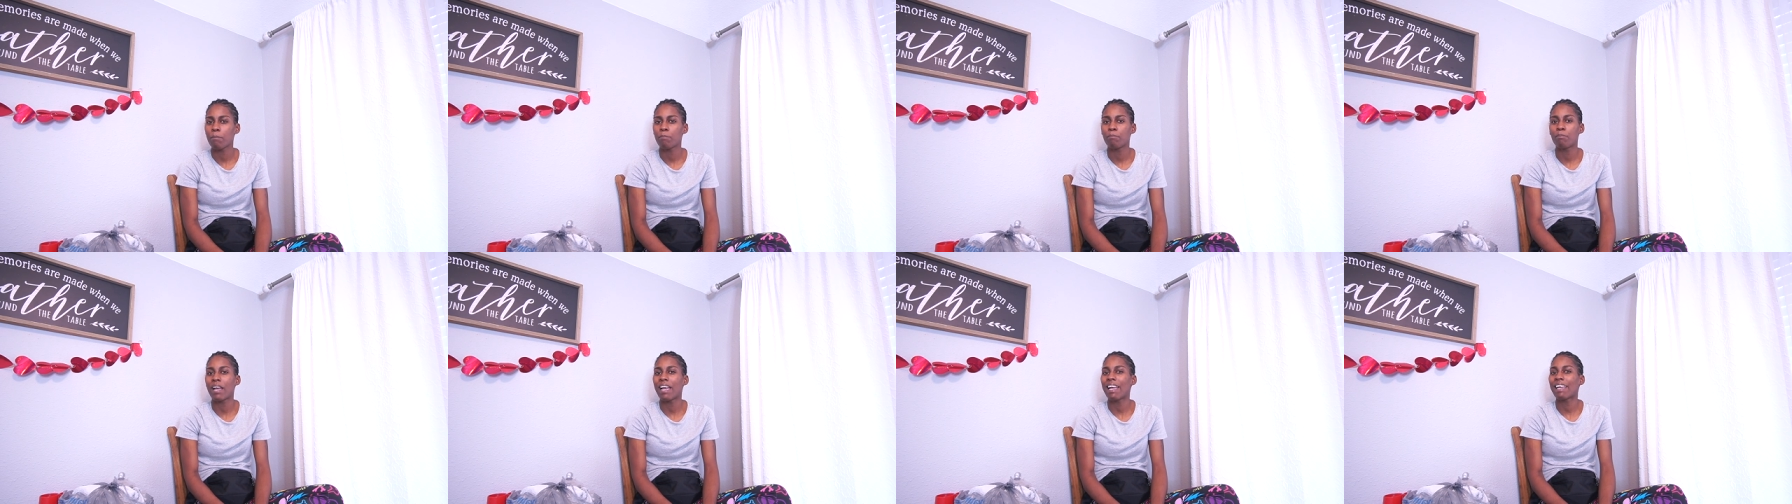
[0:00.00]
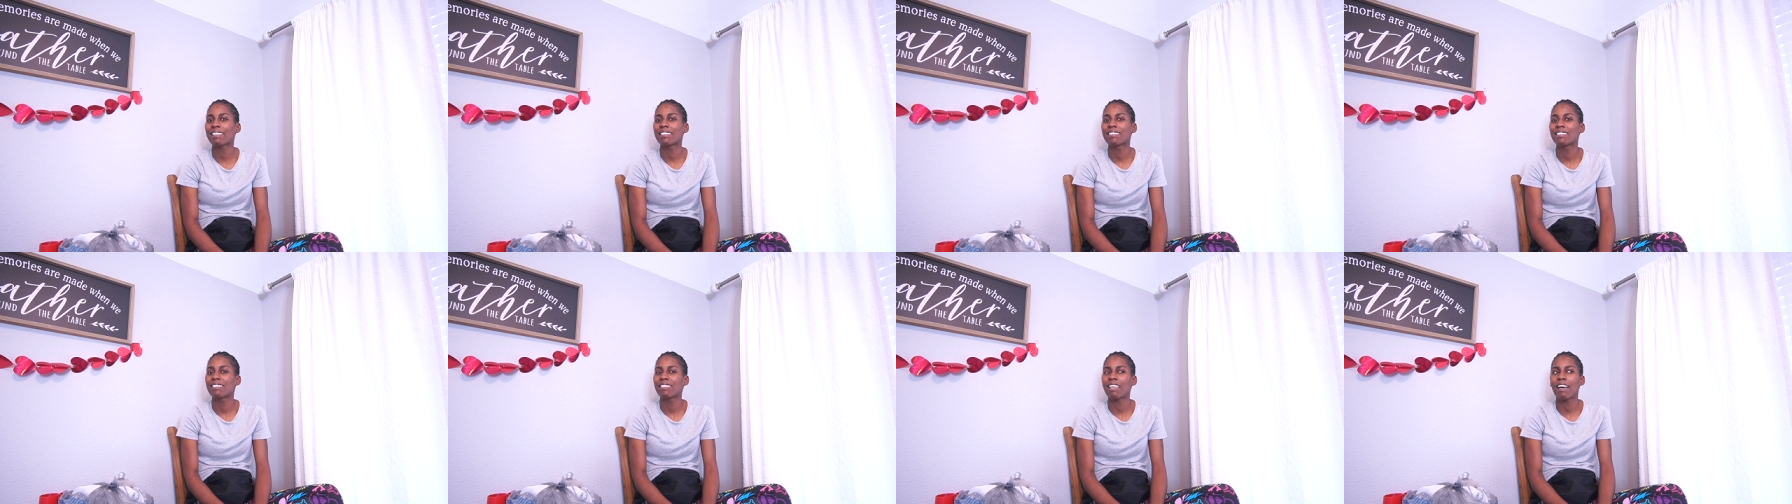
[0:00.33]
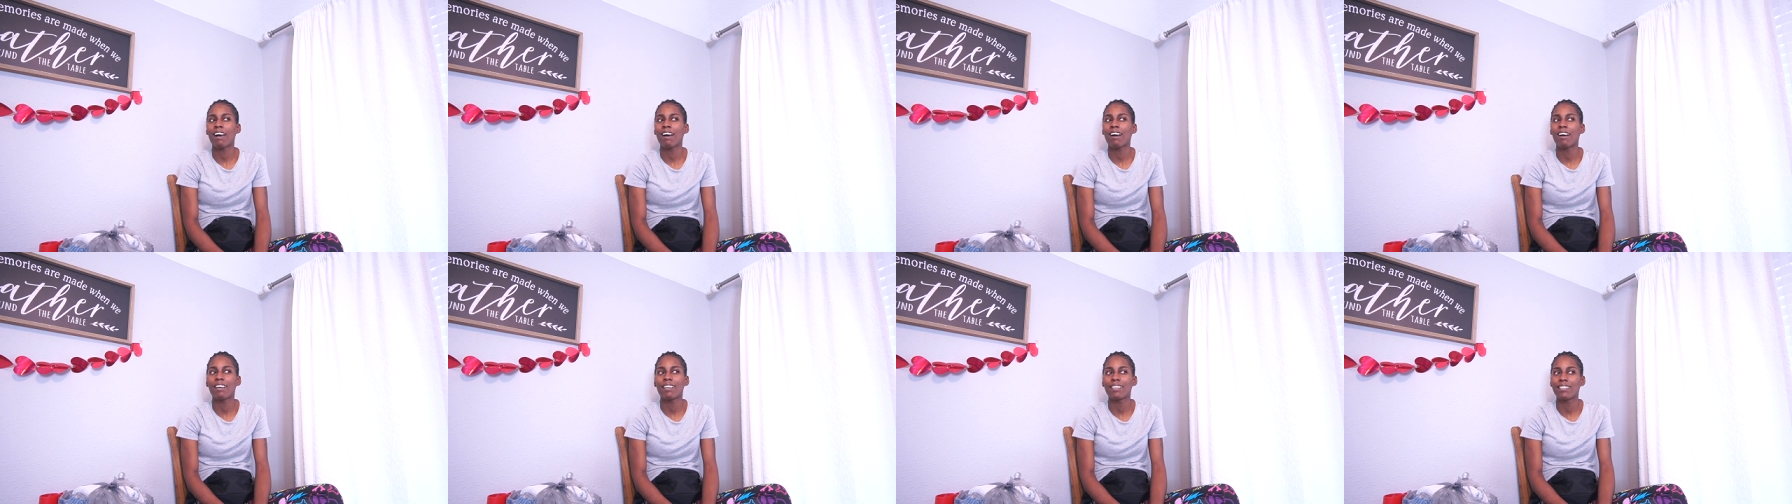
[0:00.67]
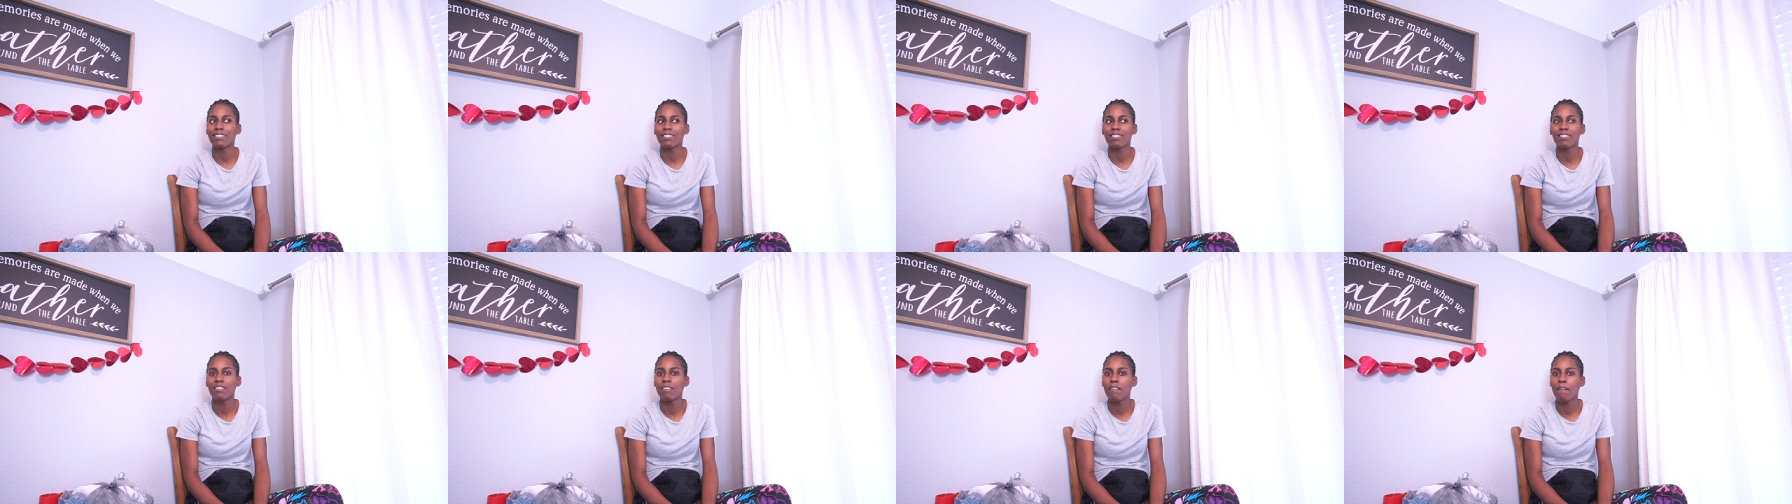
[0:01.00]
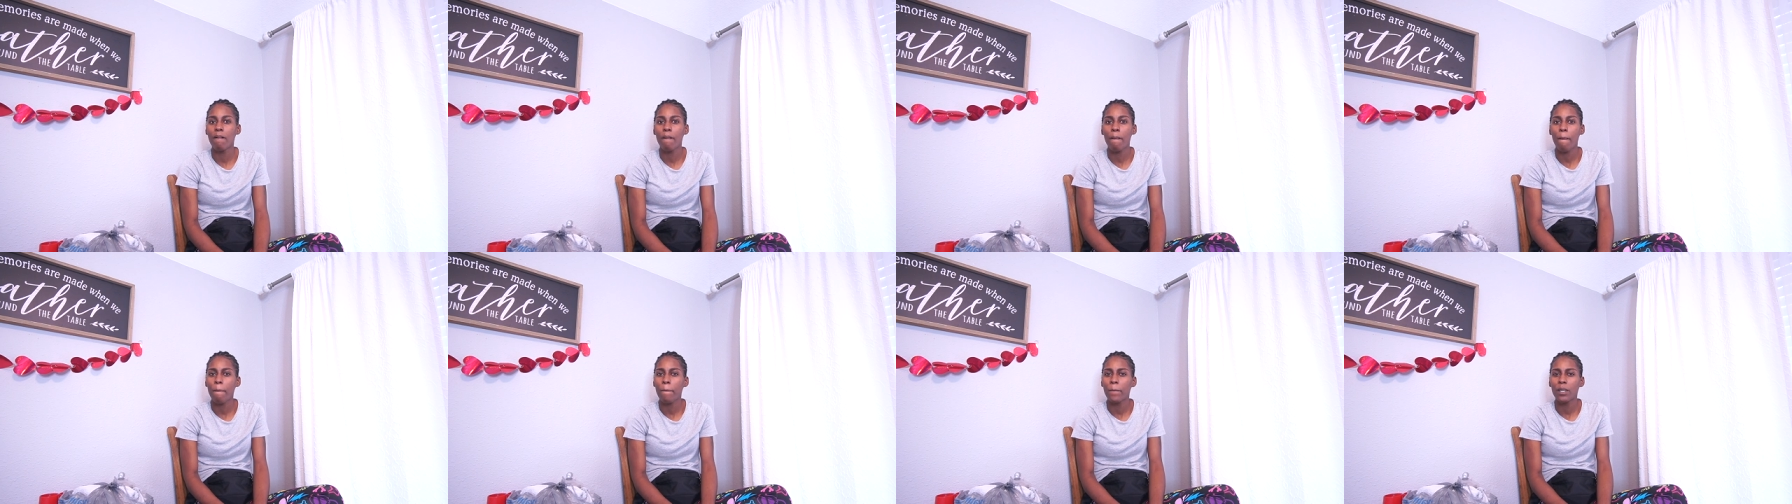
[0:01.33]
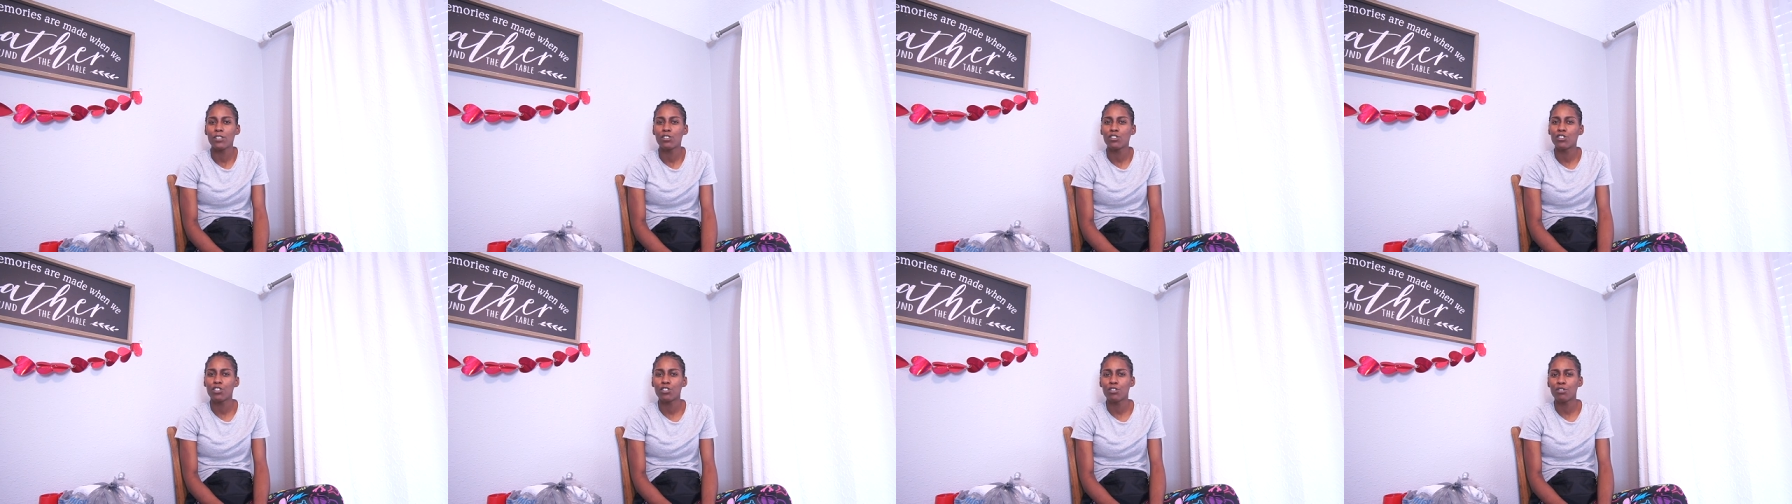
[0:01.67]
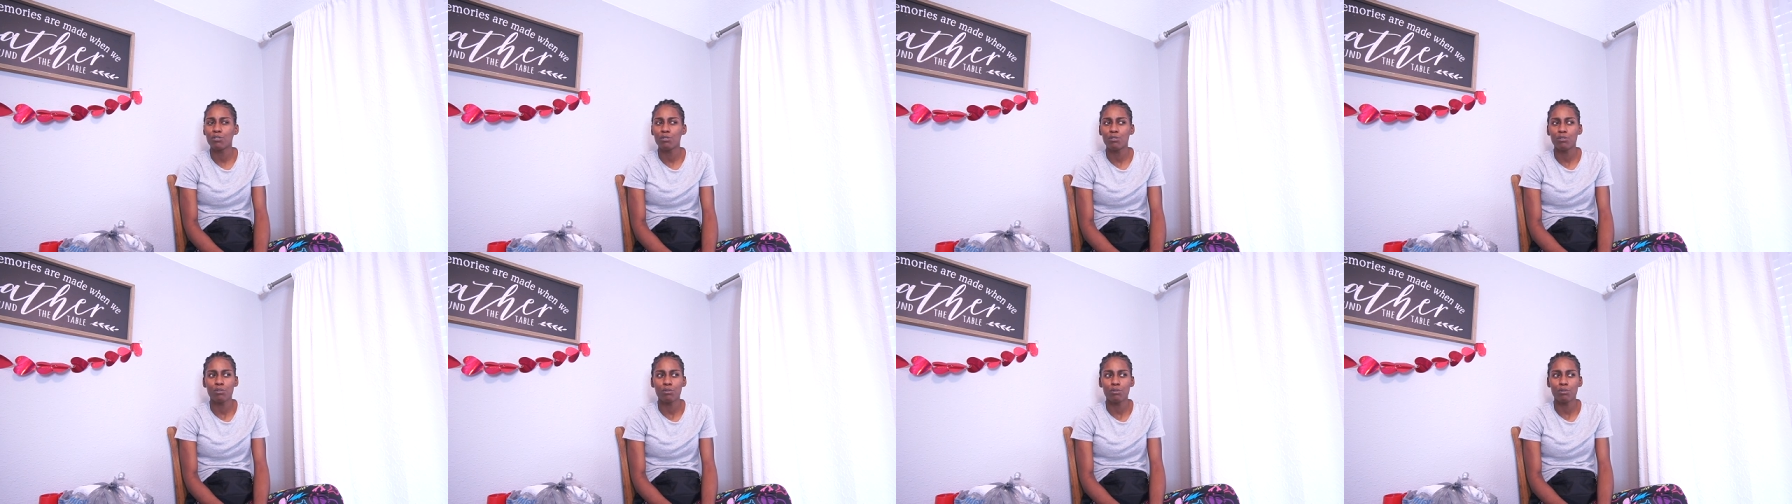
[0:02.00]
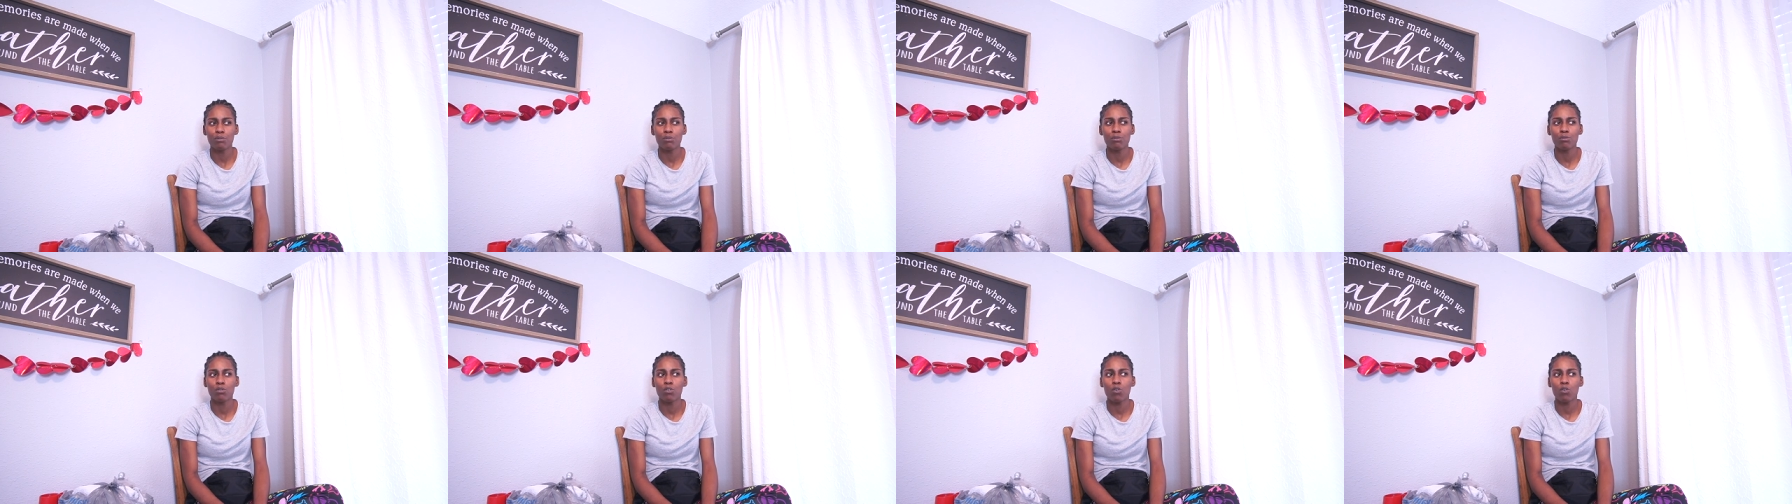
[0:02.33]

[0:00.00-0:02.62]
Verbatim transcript: backside to